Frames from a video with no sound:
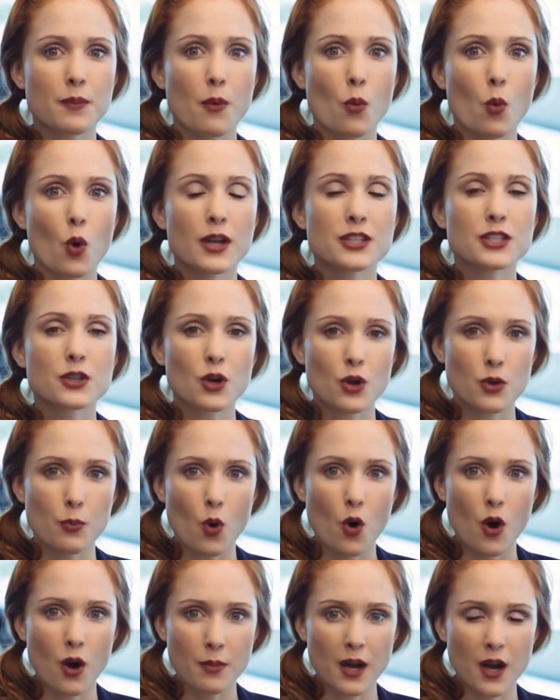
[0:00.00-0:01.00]
Want to learn
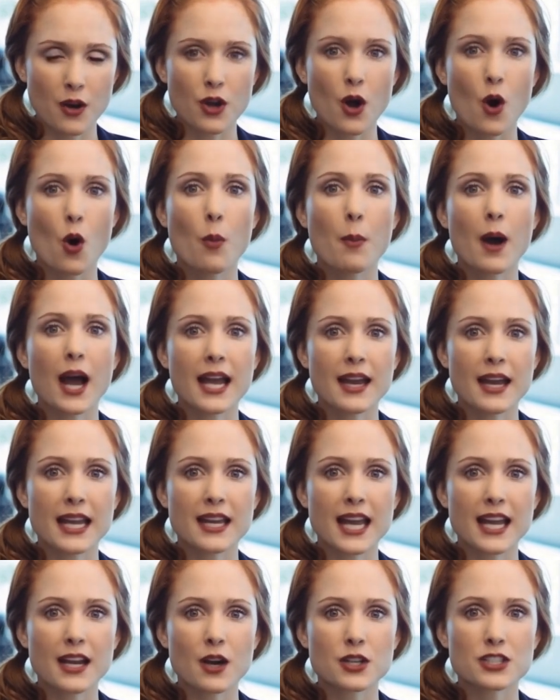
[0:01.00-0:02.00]
more about Copilot
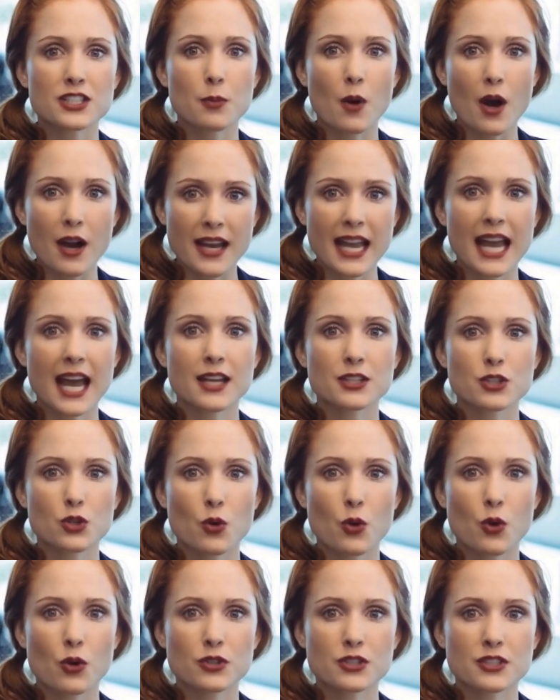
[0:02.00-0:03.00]
and our smart CAD
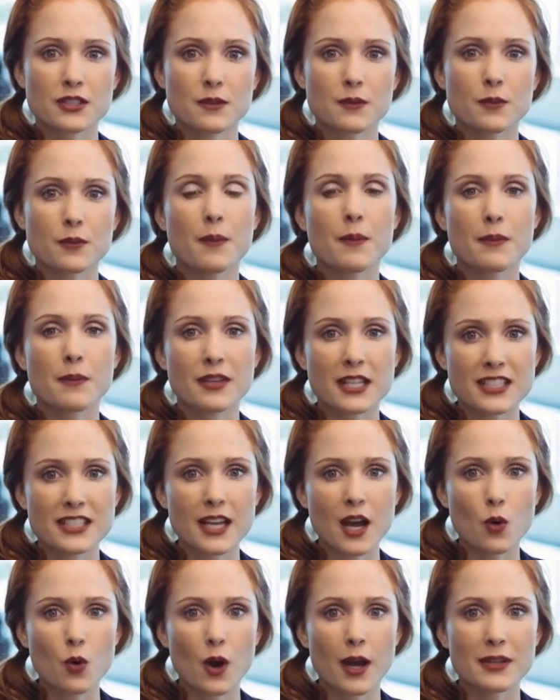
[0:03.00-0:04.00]
tools? Visit
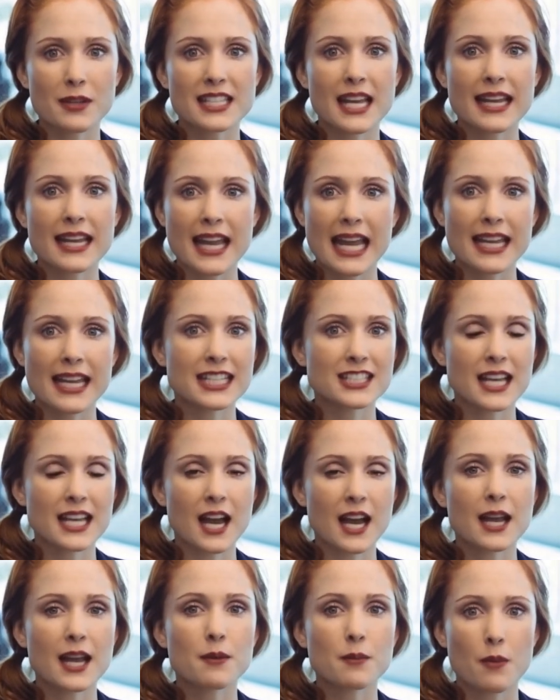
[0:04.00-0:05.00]
our website
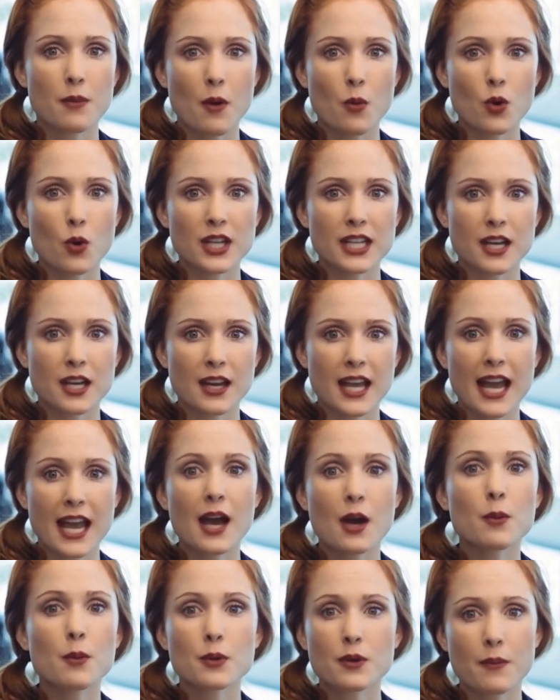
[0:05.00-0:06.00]
anytime. We're here to
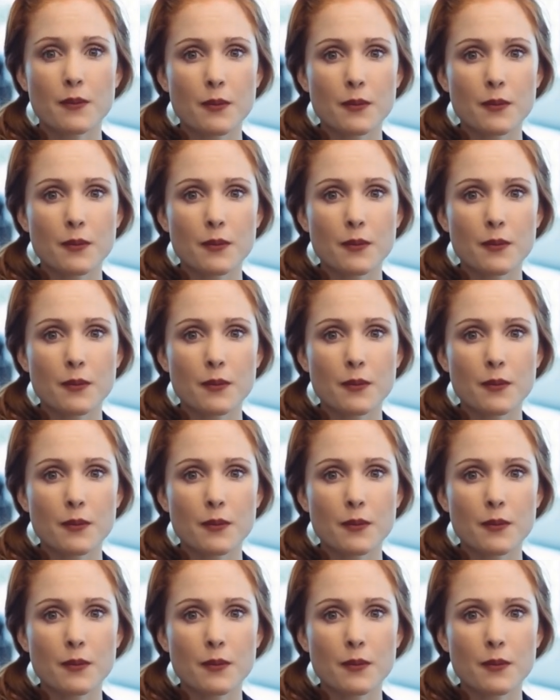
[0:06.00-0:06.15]
help.